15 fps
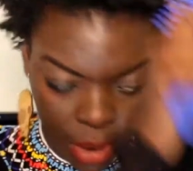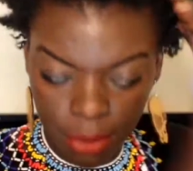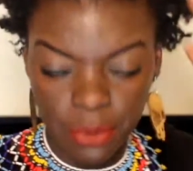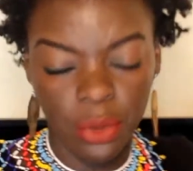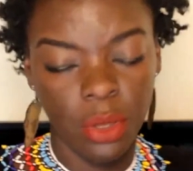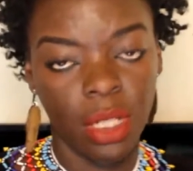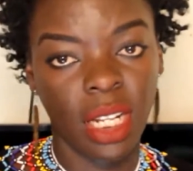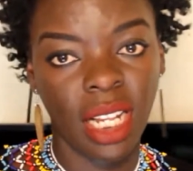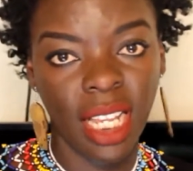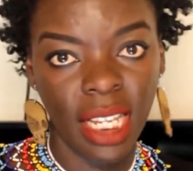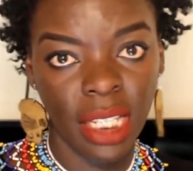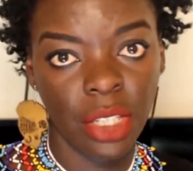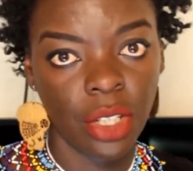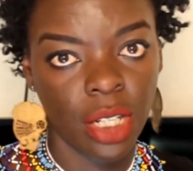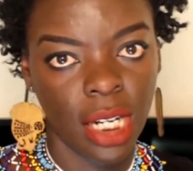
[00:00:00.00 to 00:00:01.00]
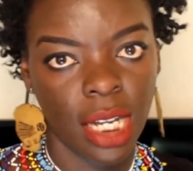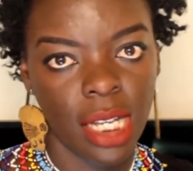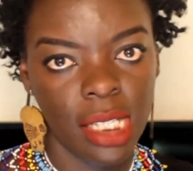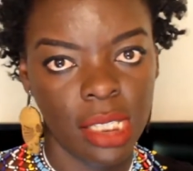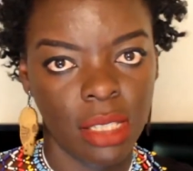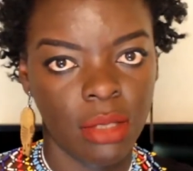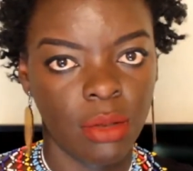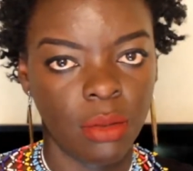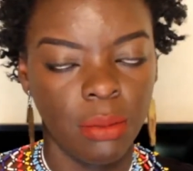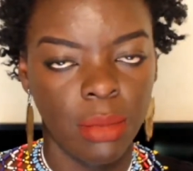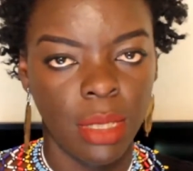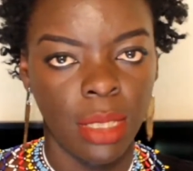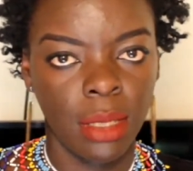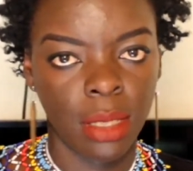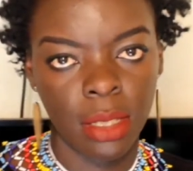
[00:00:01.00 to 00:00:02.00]
If you'd like your curls to
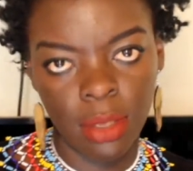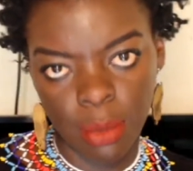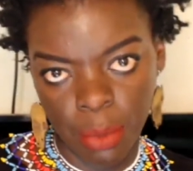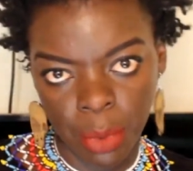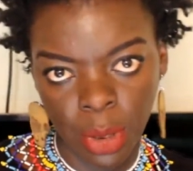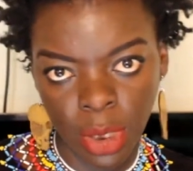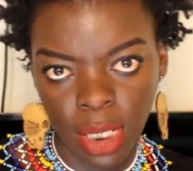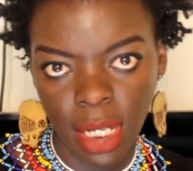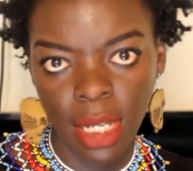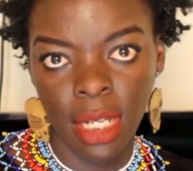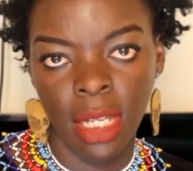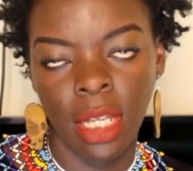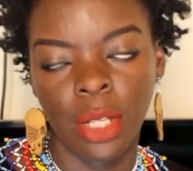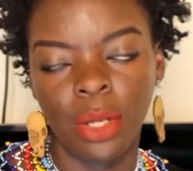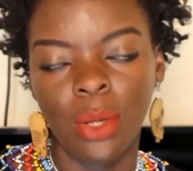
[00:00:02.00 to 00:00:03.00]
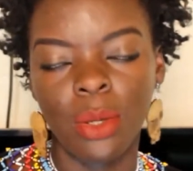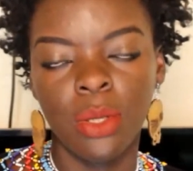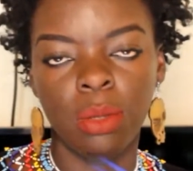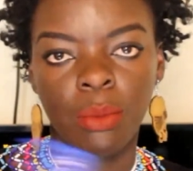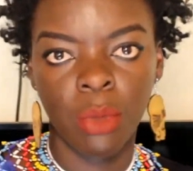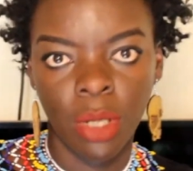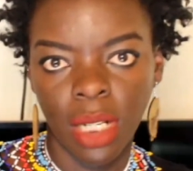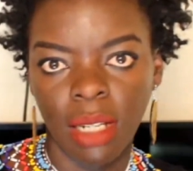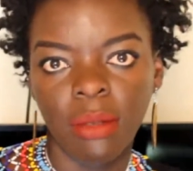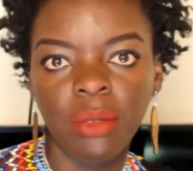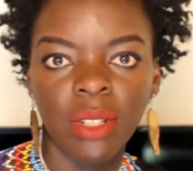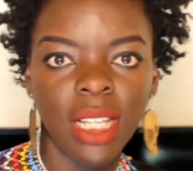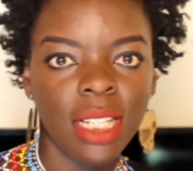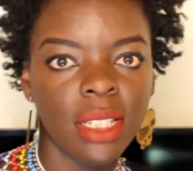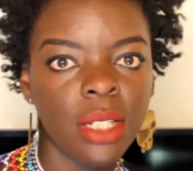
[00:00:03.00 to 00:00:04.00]
be smaller, do smaller
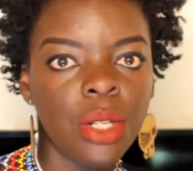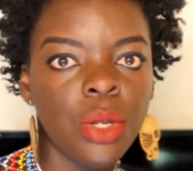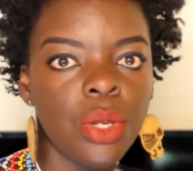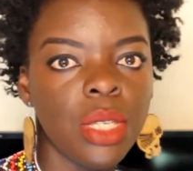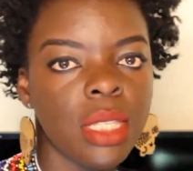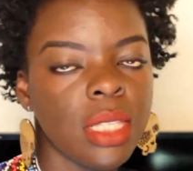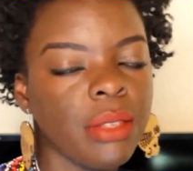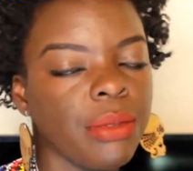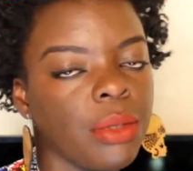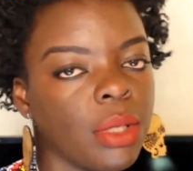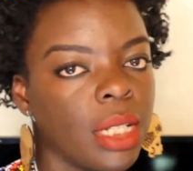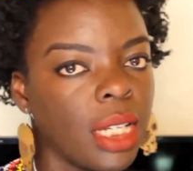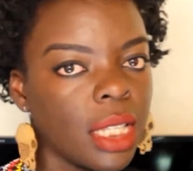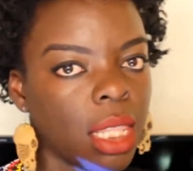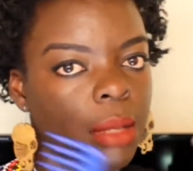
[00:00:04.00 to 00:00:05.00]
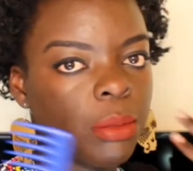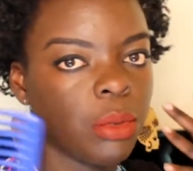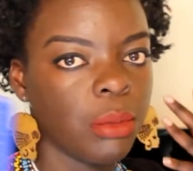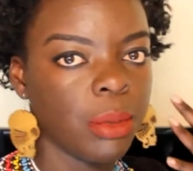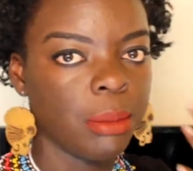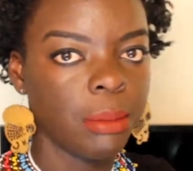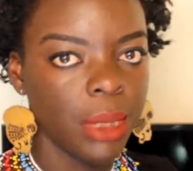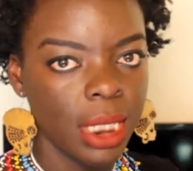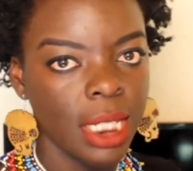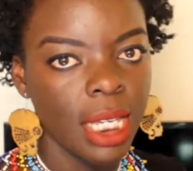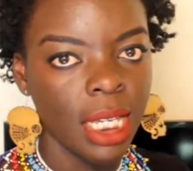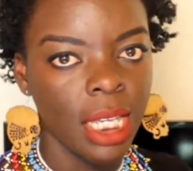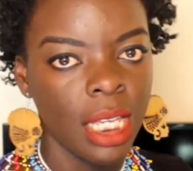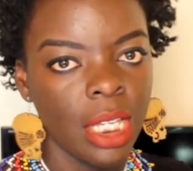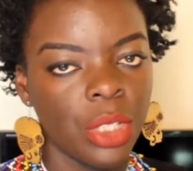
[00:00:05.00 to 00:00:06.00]
flat twists. If you'd like them to be
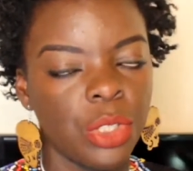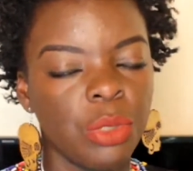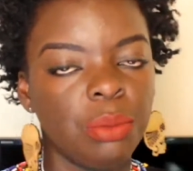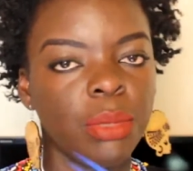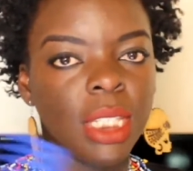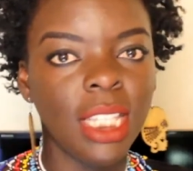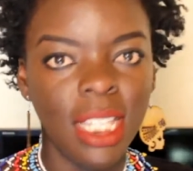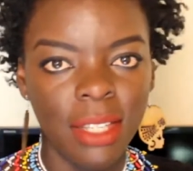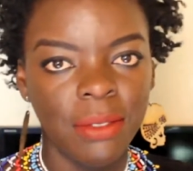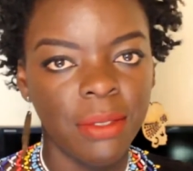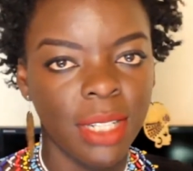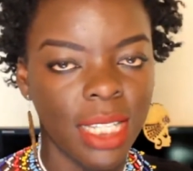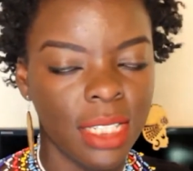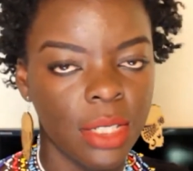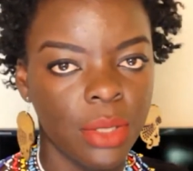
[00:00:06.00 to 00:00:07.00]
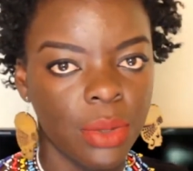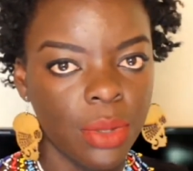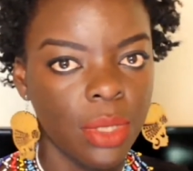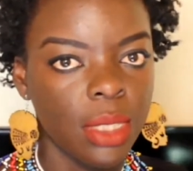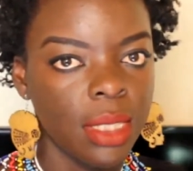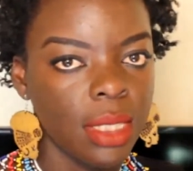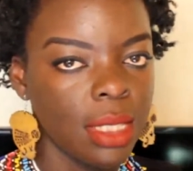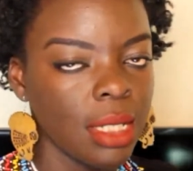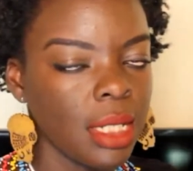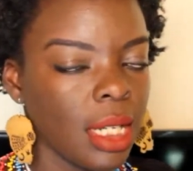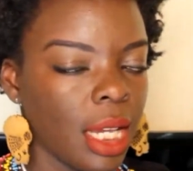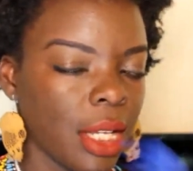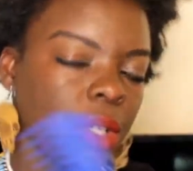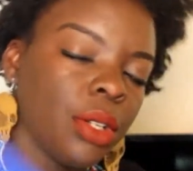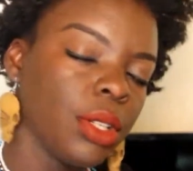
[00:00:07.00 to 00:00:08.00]
bigger, do bigger flat twists.
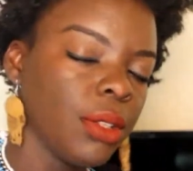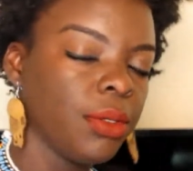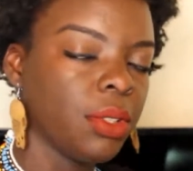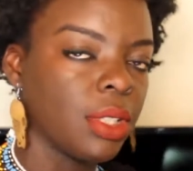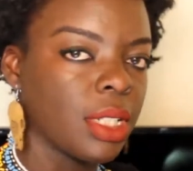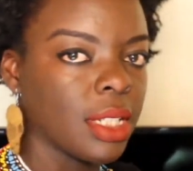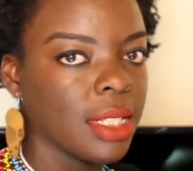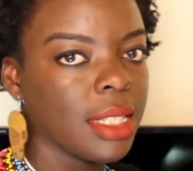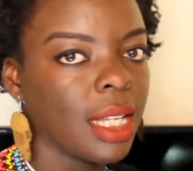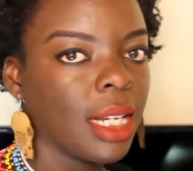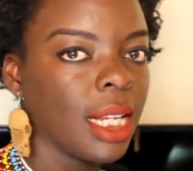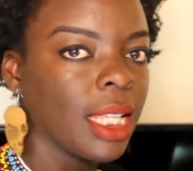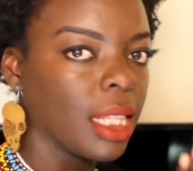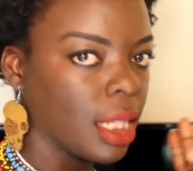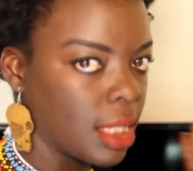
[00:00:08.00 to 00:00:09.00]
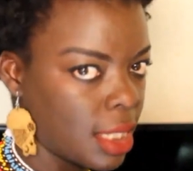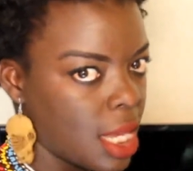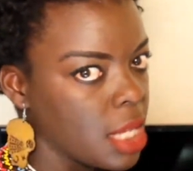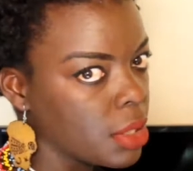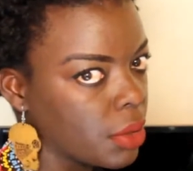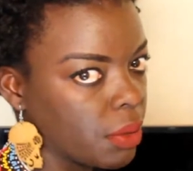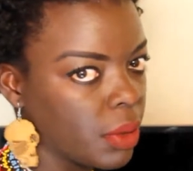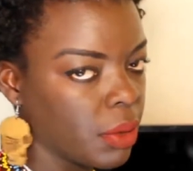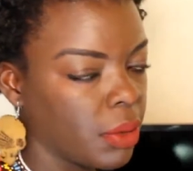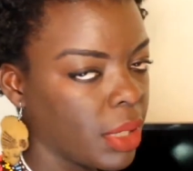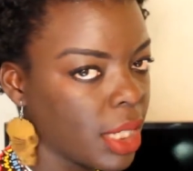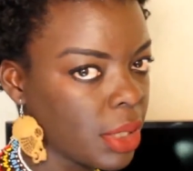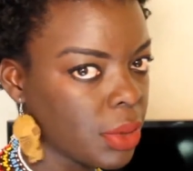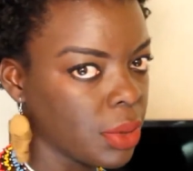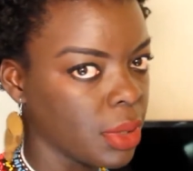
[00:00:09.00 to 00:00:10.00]
I don't know if you understand like the size of the
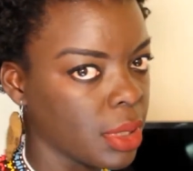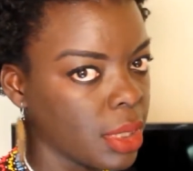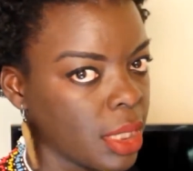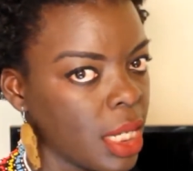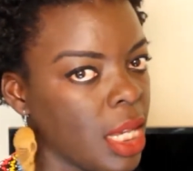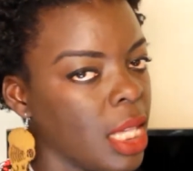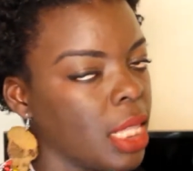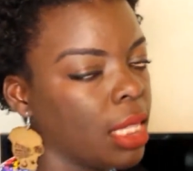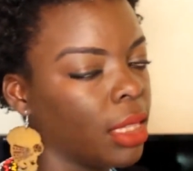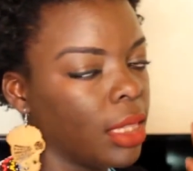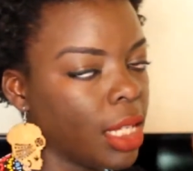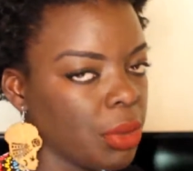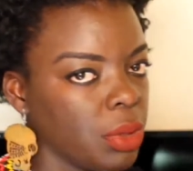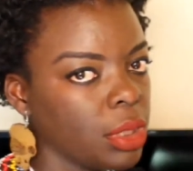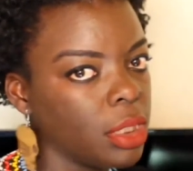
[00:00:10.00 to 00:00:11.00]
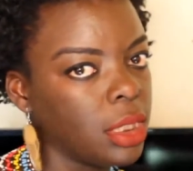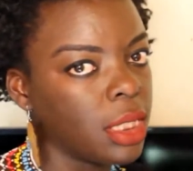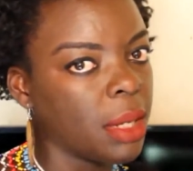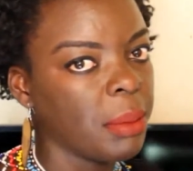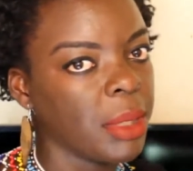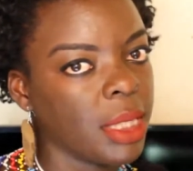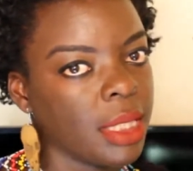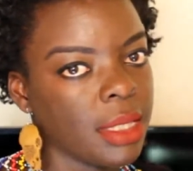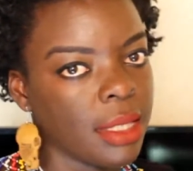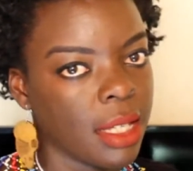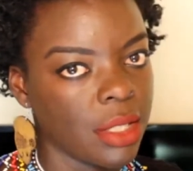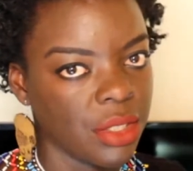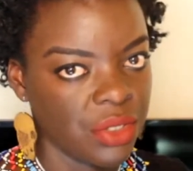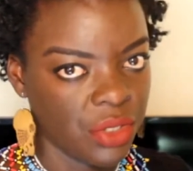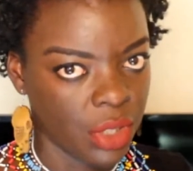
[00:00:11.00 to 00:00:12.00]
flat twist. That will determine the
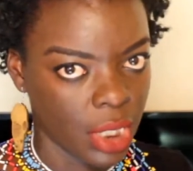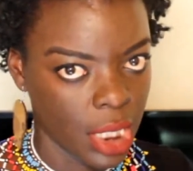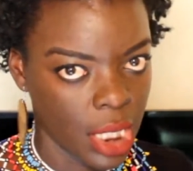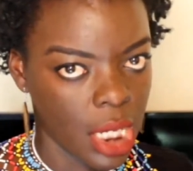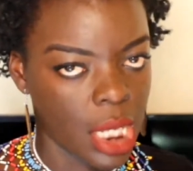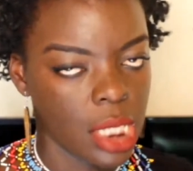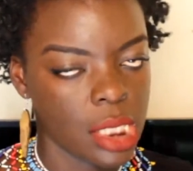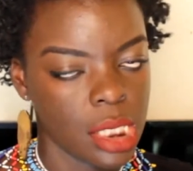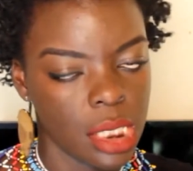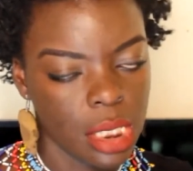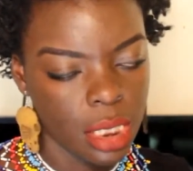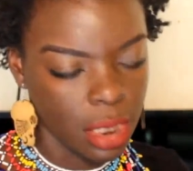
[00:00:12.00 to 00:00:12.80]
size of your curls.